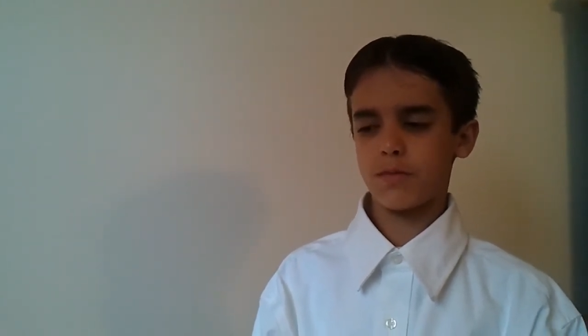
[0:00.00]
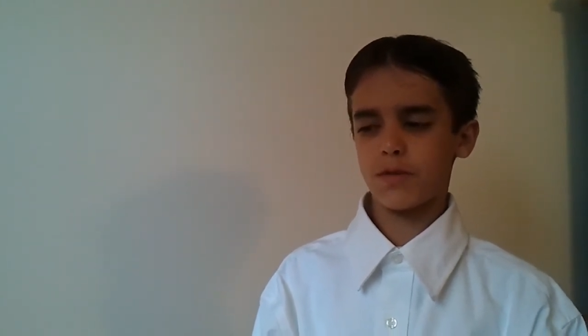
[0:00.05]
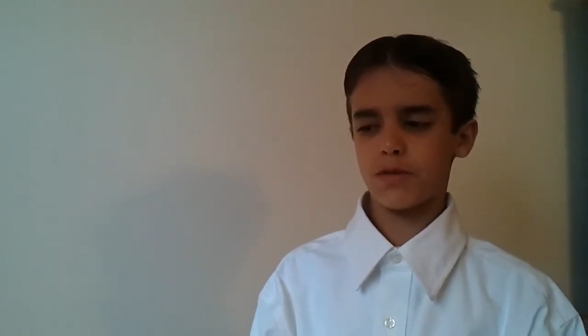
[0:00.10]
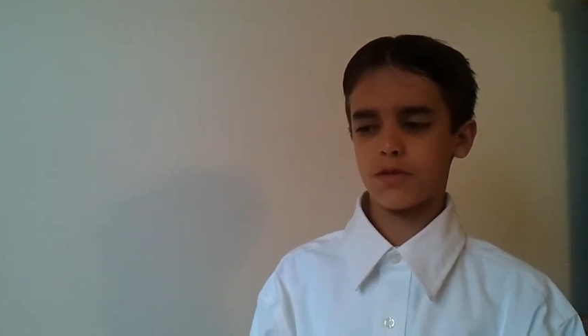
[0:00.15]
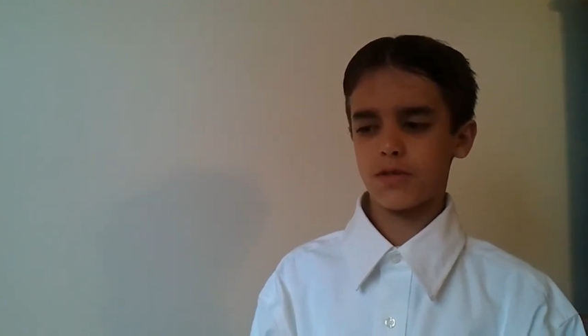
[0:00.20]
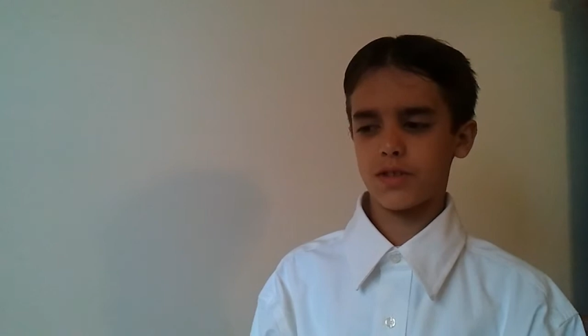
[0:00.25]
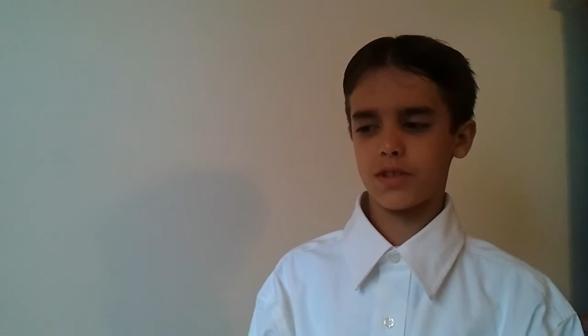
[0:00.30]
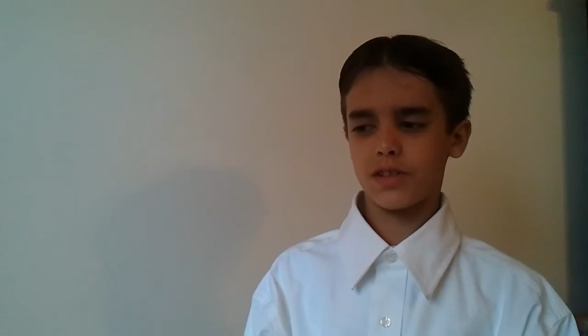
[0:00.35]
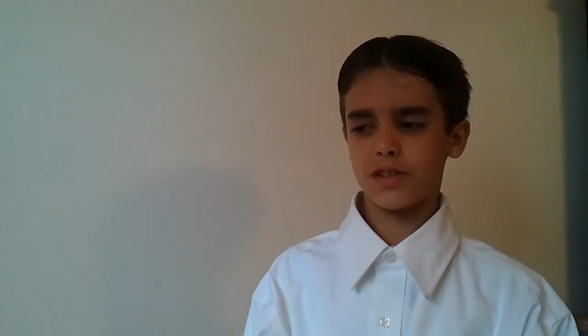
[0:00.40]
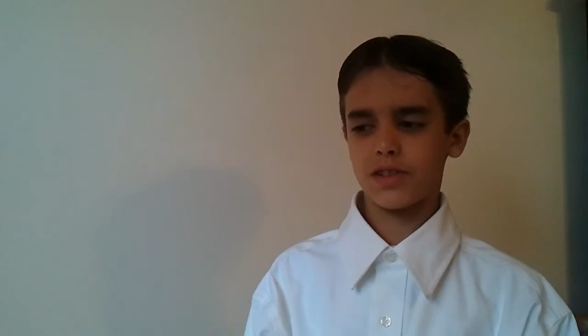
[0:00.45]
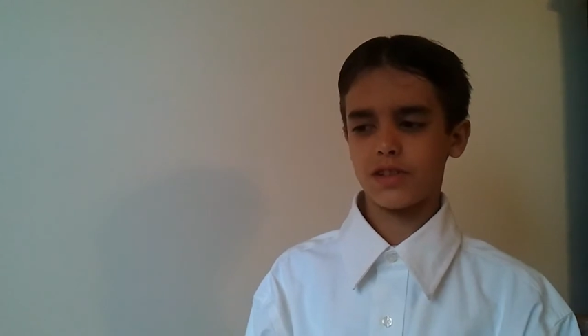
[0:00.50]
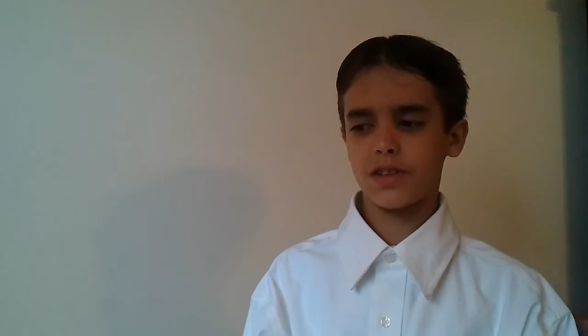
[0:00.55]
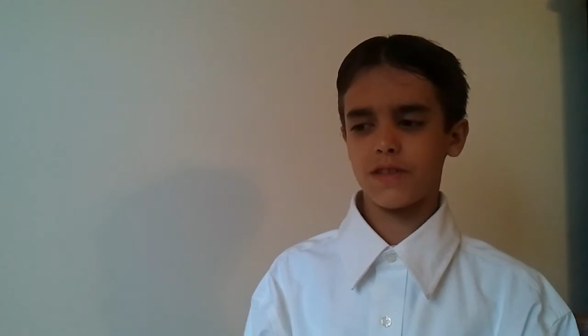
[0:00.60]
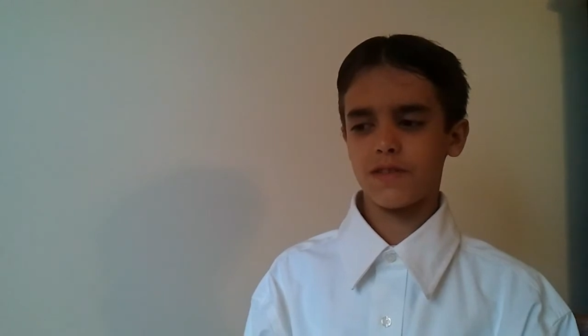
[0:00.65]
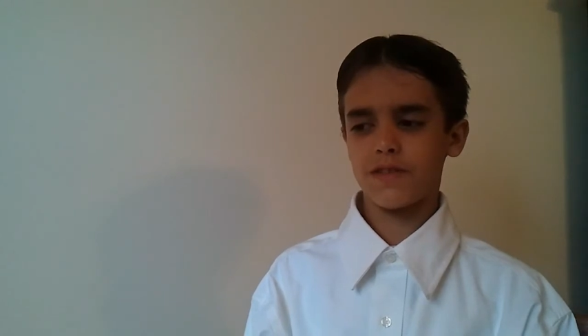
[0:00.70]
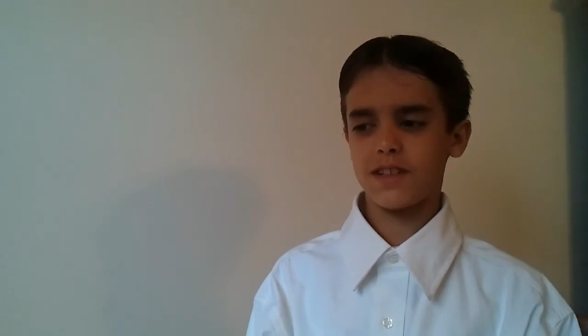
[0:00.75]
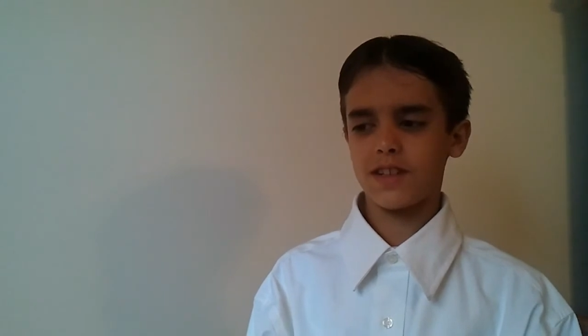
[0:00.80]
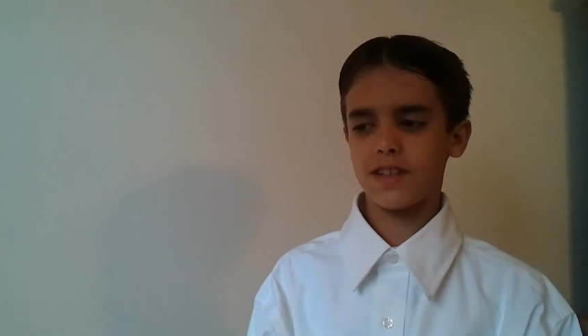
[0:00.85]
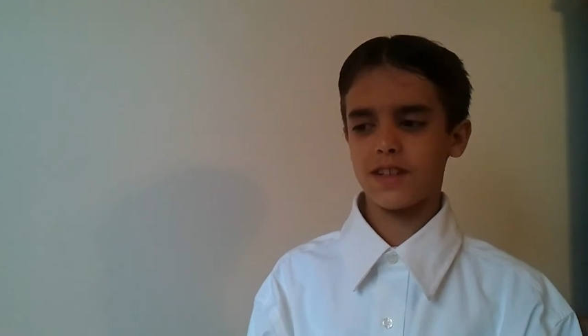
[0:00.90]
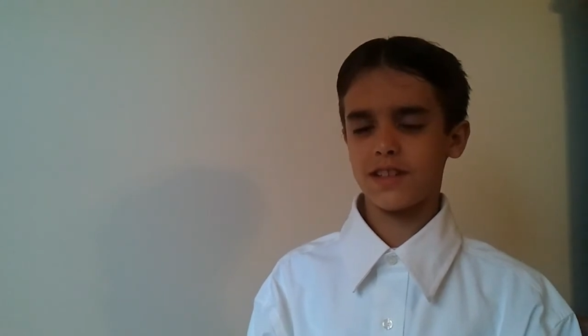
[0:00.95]
post in
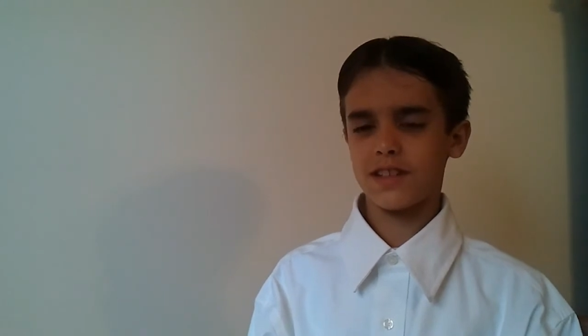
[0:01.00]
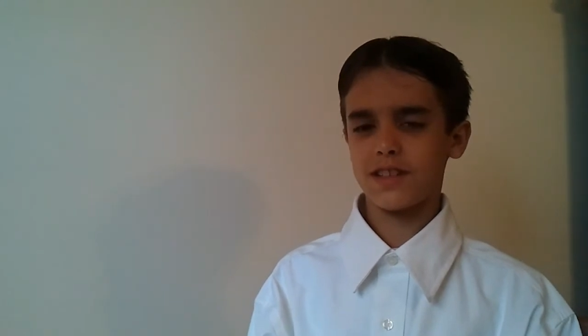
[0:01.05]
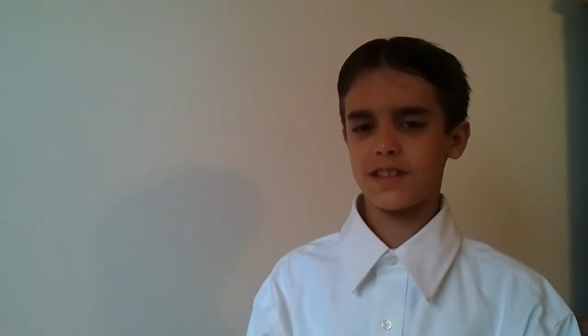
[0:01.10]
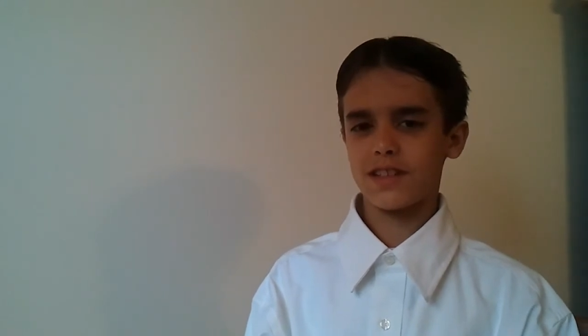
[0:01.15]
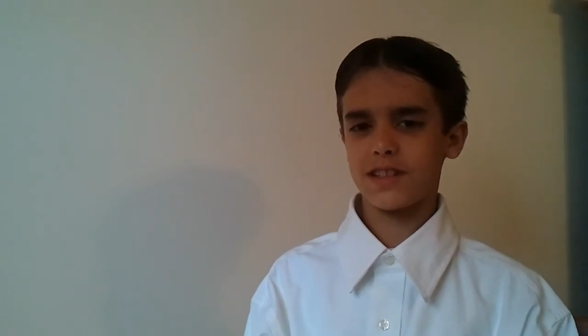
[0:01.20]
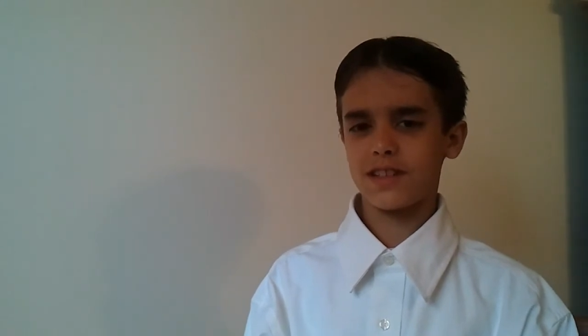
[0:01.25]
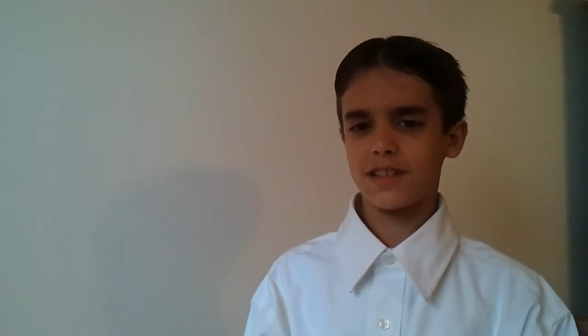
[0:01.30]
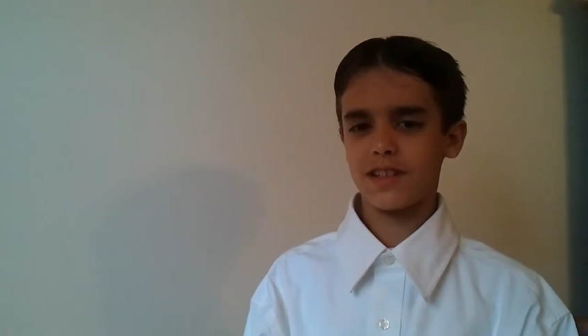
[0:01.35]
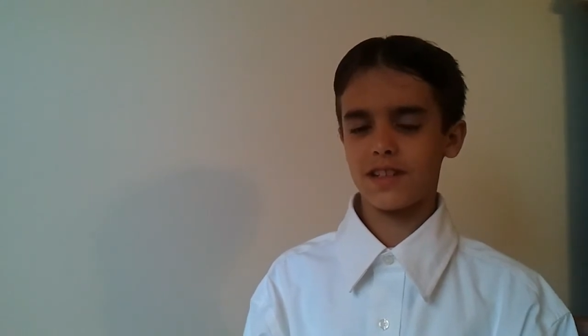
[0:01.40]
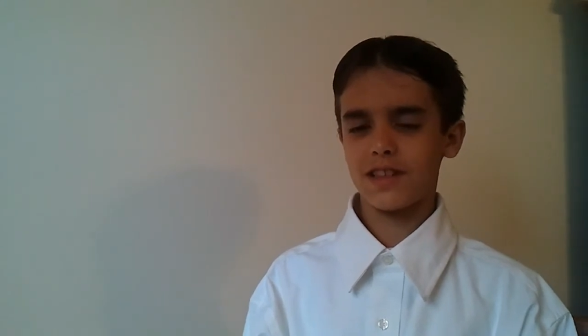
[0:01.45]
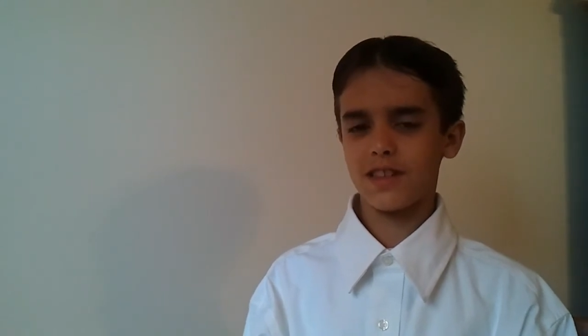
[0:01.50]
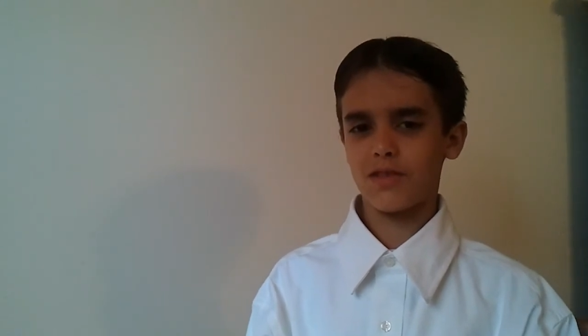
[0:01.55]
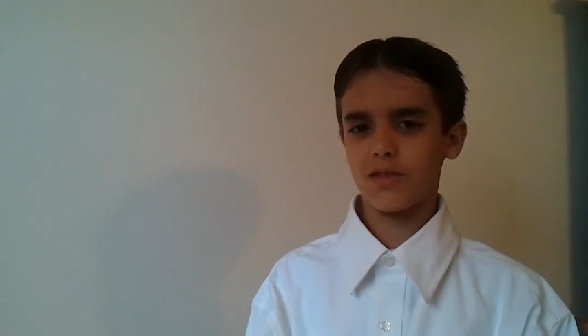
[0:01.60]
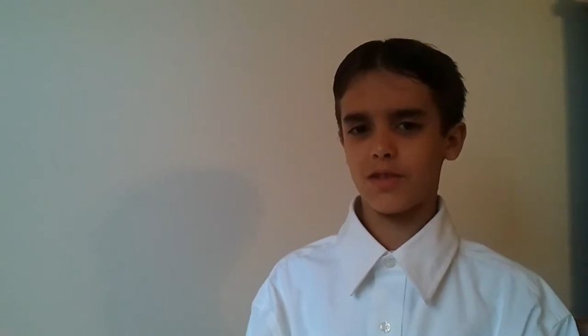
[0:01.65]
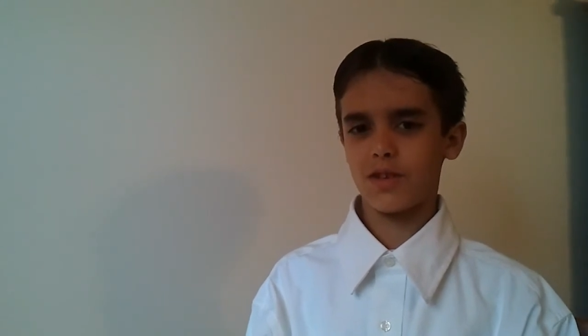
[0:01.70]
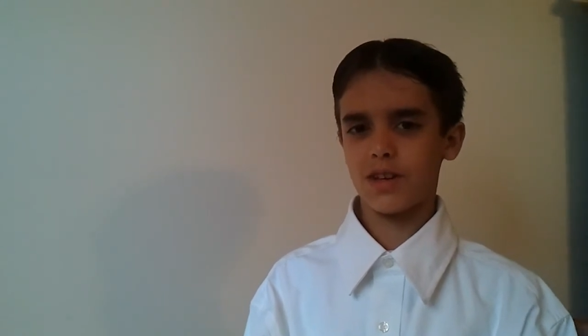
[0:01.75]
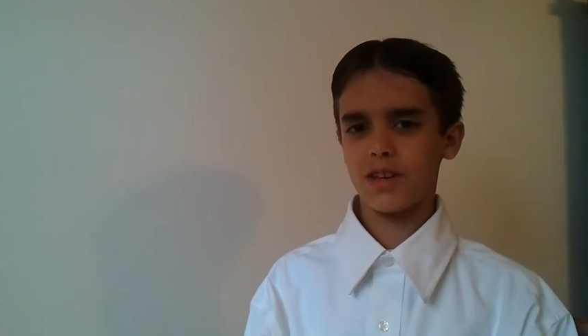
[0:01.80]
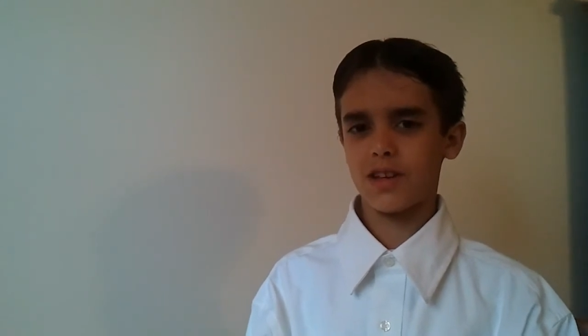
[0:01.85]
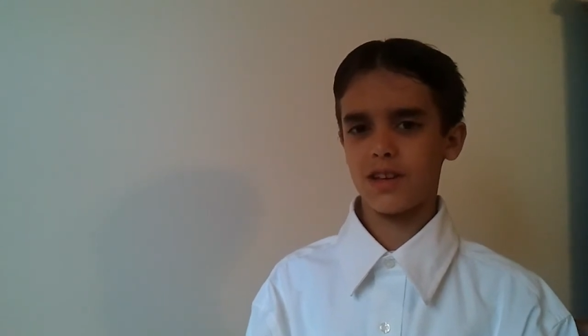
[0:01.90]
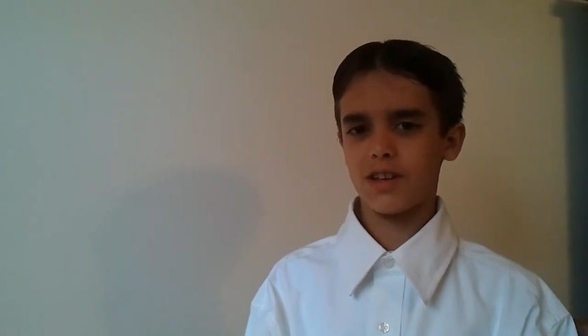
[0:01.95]
1763.